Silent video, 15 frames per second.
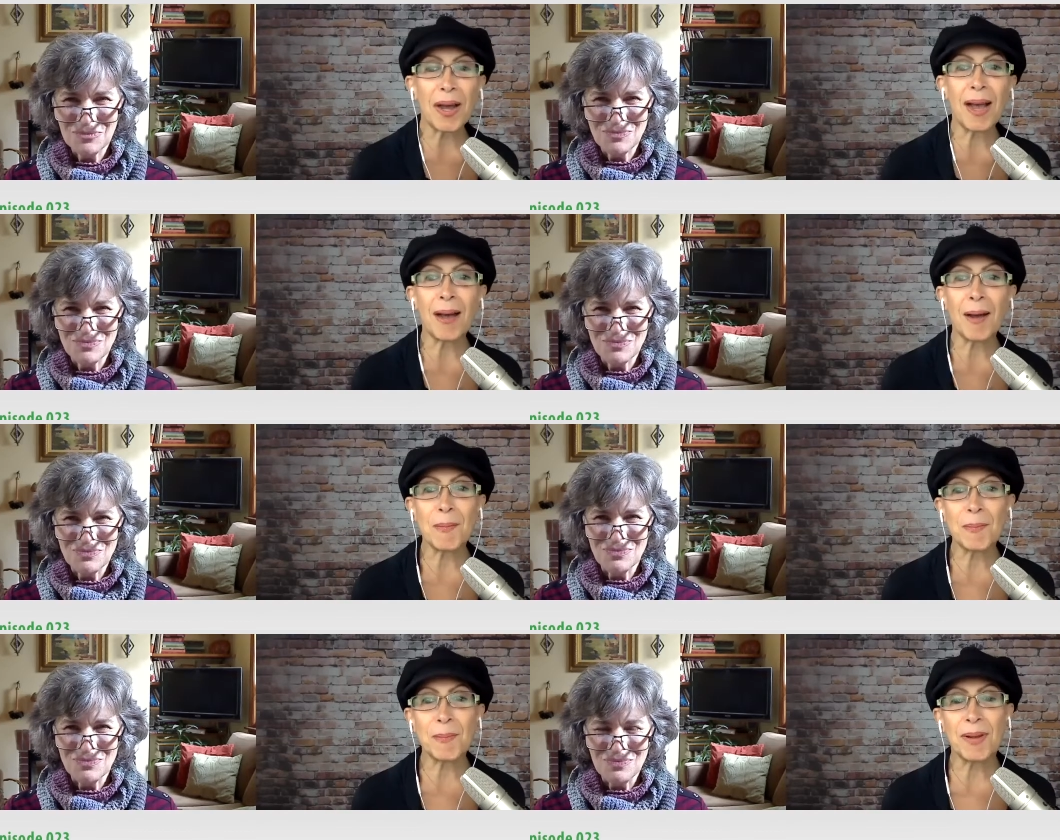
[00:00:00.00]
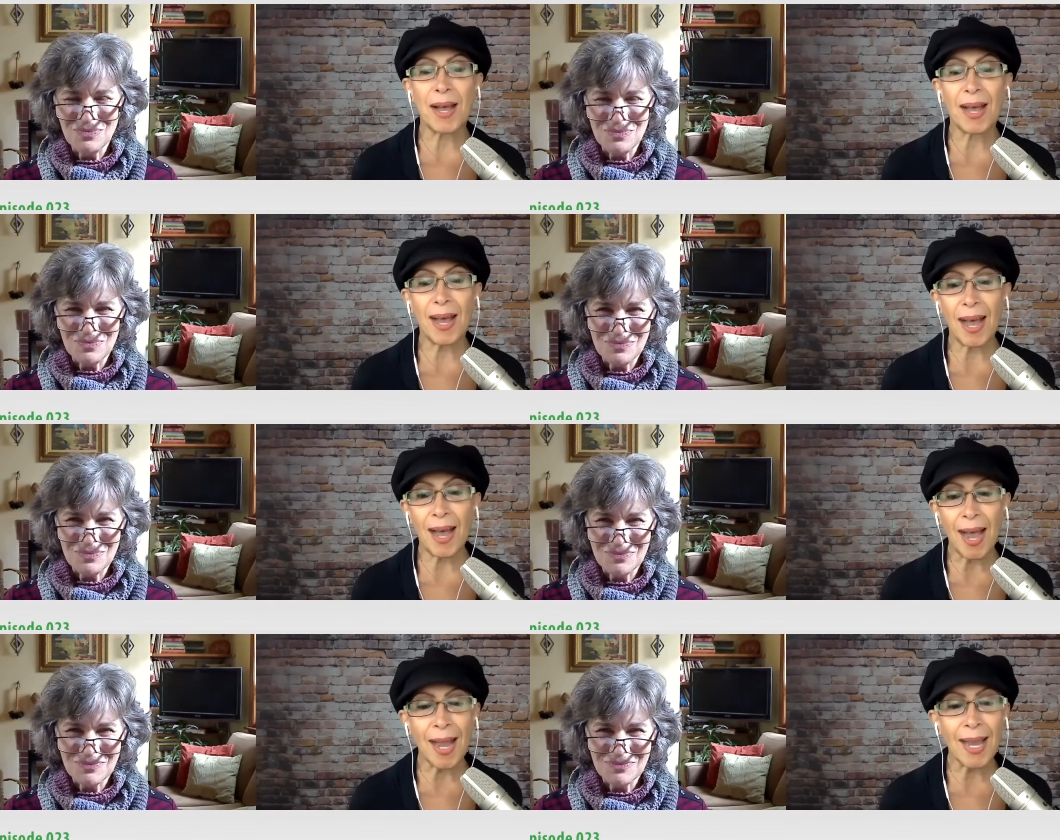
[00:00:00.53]
Speaker 1: um,
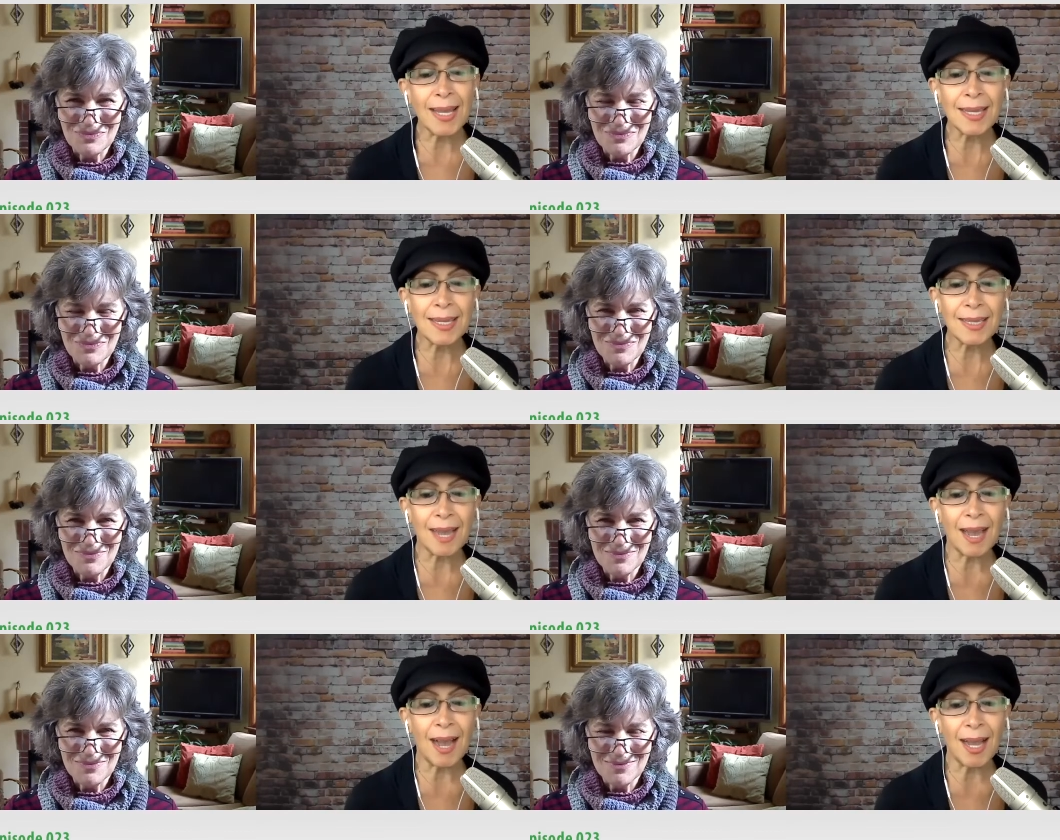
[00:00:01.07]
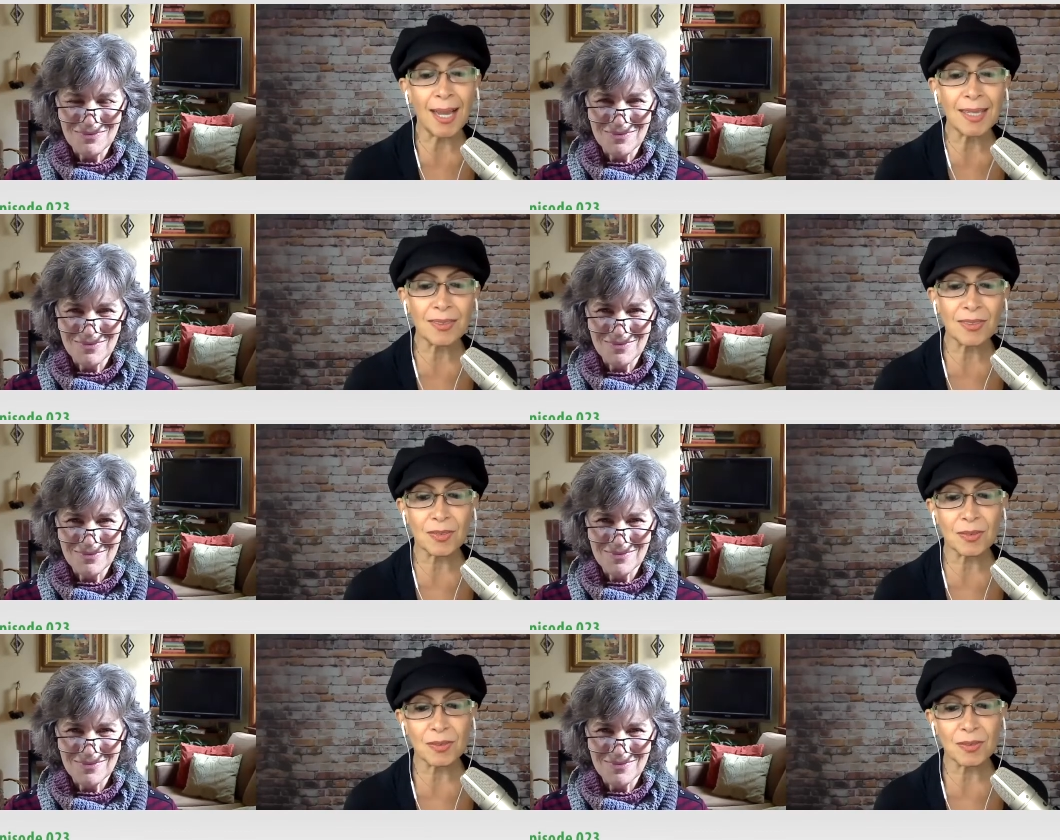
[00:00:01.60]
I, I,